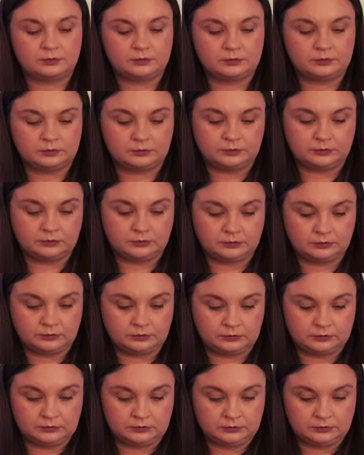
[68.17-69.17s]

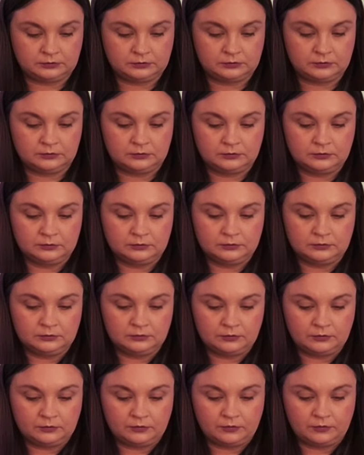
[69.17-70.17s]

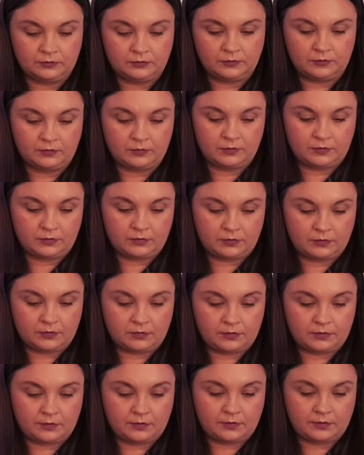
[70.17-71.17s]

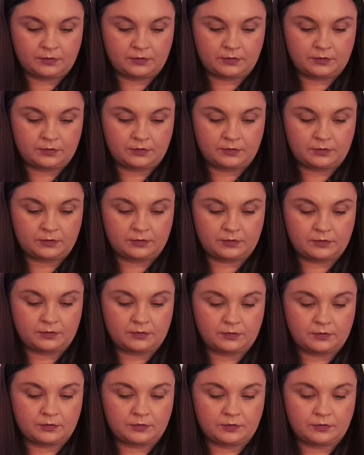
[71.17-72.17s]

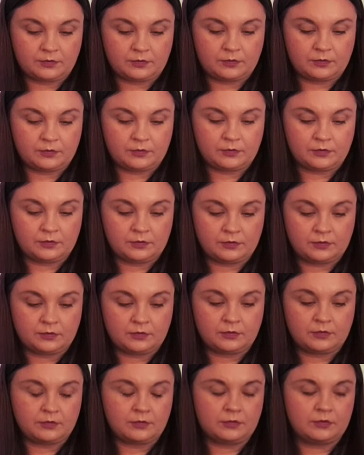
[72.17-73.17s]

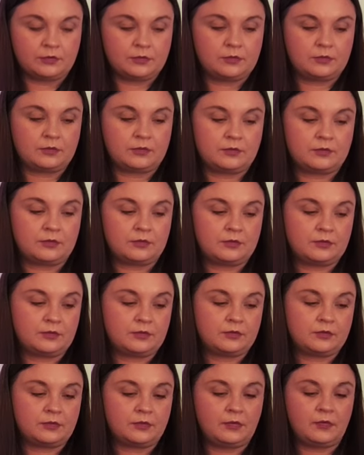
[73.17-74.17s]
[no speech]